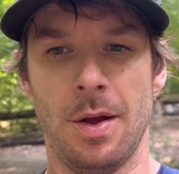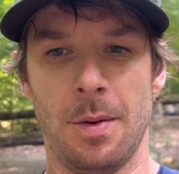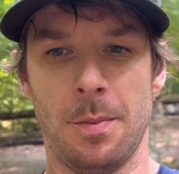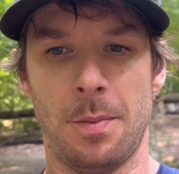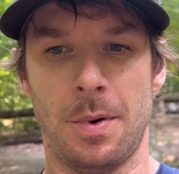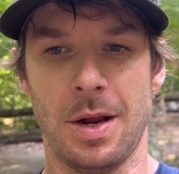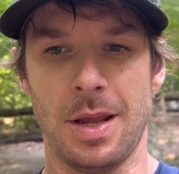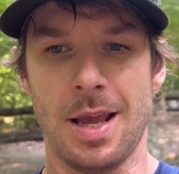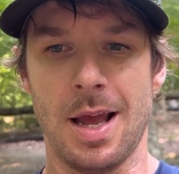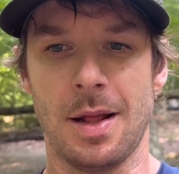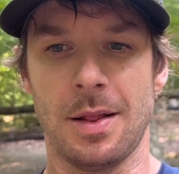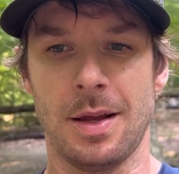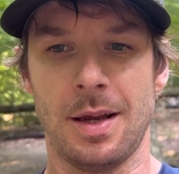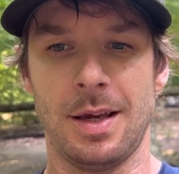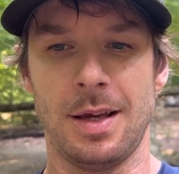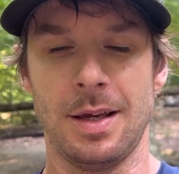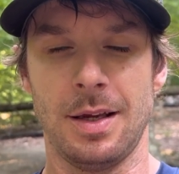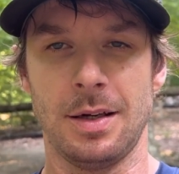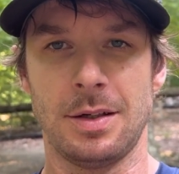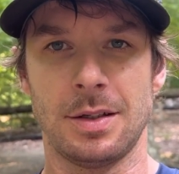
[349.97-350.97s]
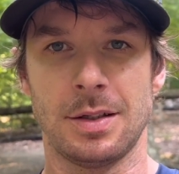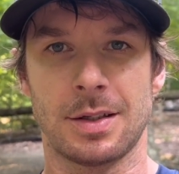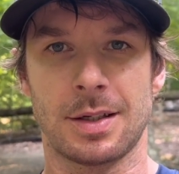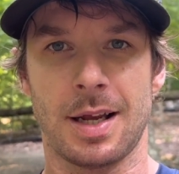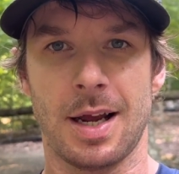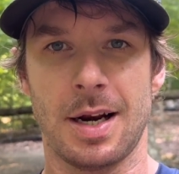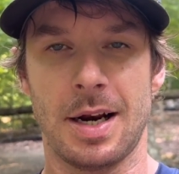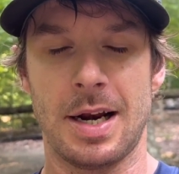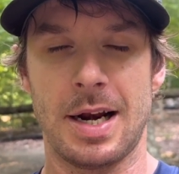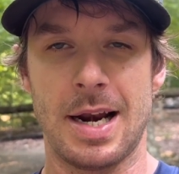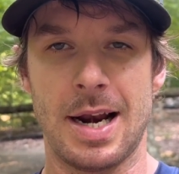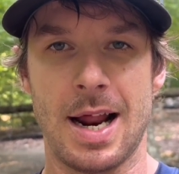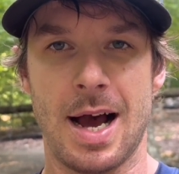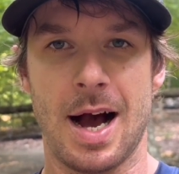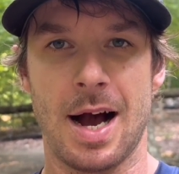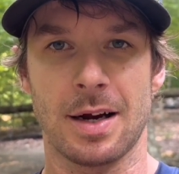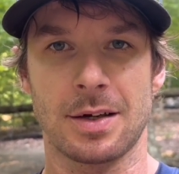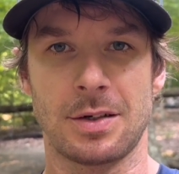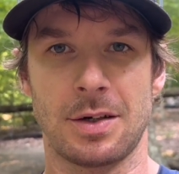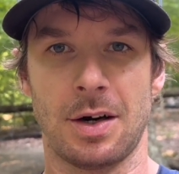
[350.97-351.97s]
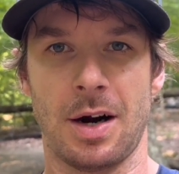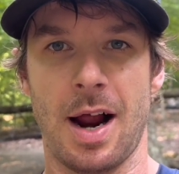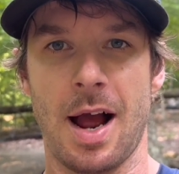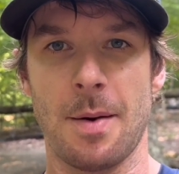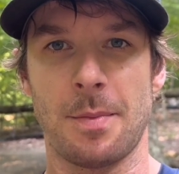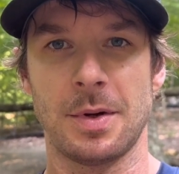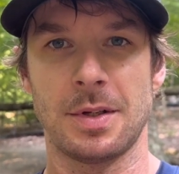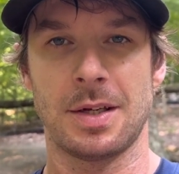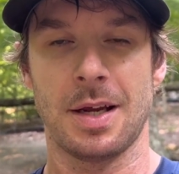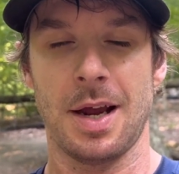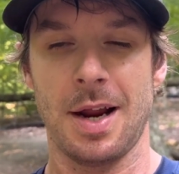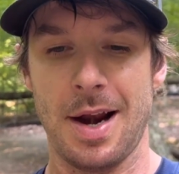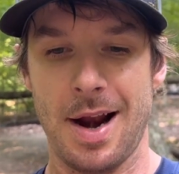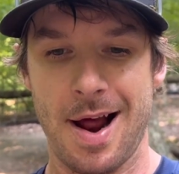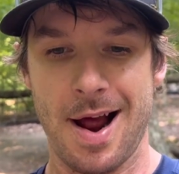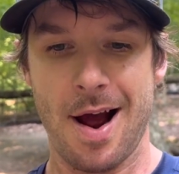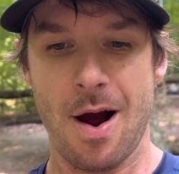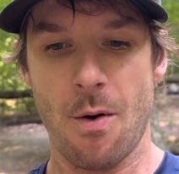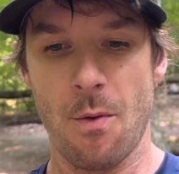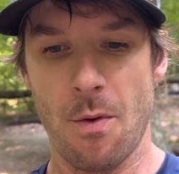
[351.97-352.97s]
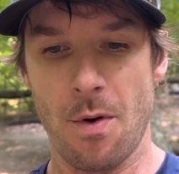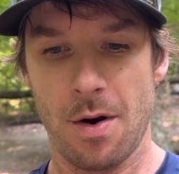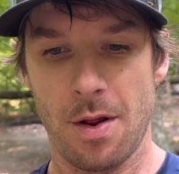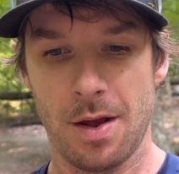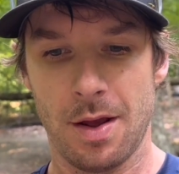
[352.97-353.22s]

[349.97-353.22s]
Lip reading: But yeah, the heat just kind of knocks your appetite out,